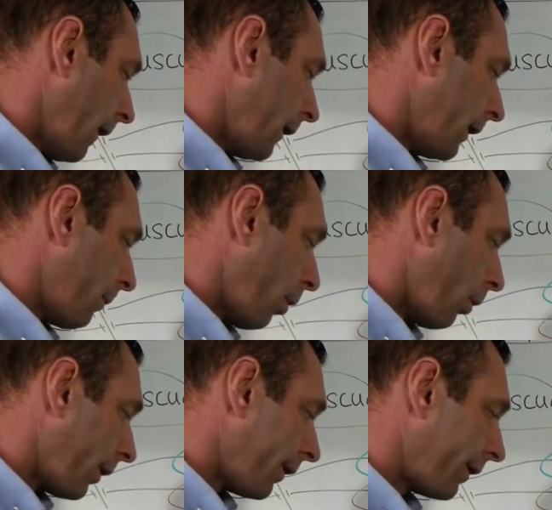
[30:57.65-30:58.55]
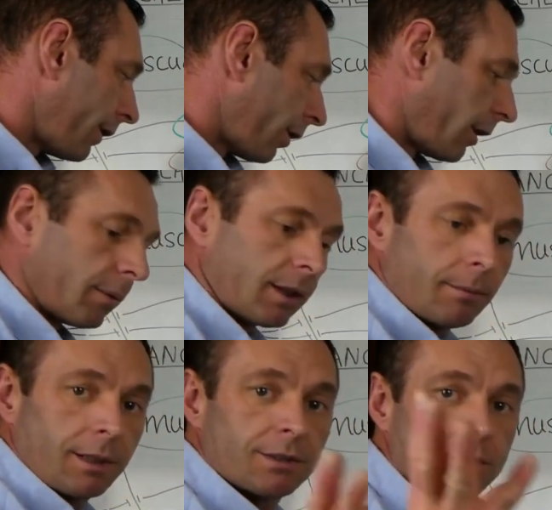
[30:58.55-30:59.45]
The opponent's digiti
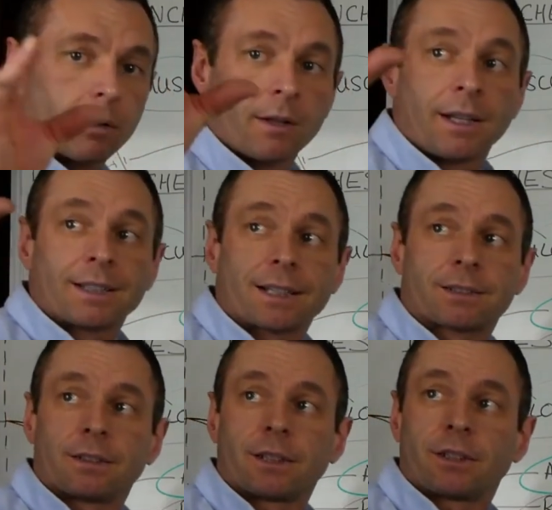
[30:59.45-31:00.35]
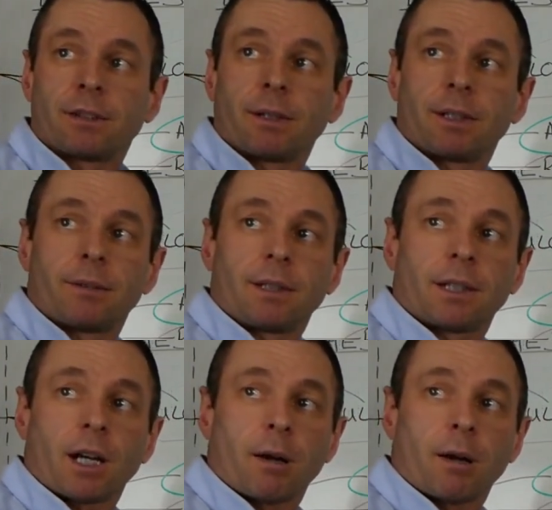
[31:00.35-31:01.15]
minimi. So that's your digiti minimi.